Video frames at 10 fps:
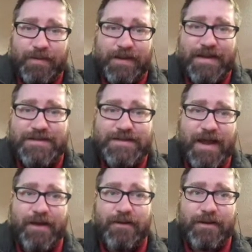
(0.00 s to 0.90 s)
play
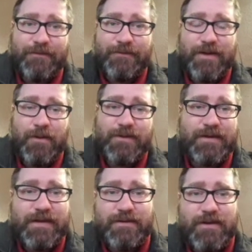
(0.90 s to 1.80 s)
style afloat. The
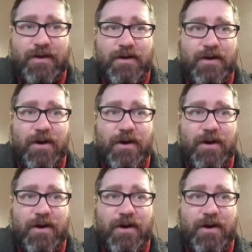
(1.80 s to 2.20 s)
Death Guard